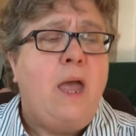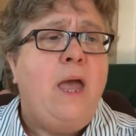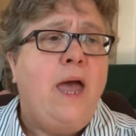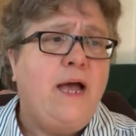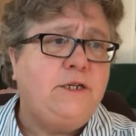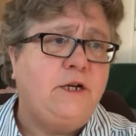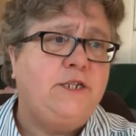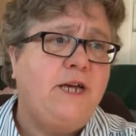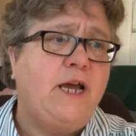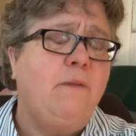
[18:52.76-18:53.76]
as our
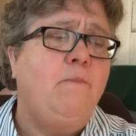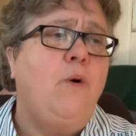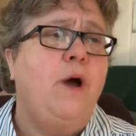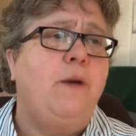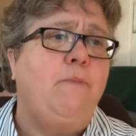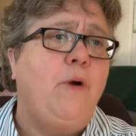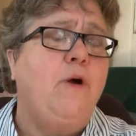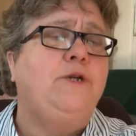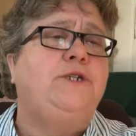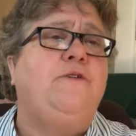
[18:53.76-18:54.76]
second boy
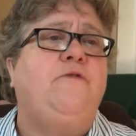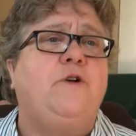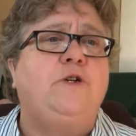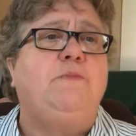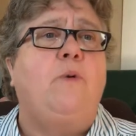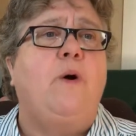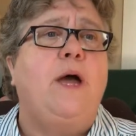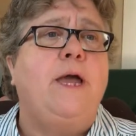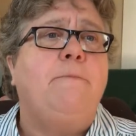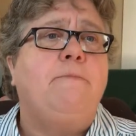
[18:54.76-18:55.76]
approached the first boy,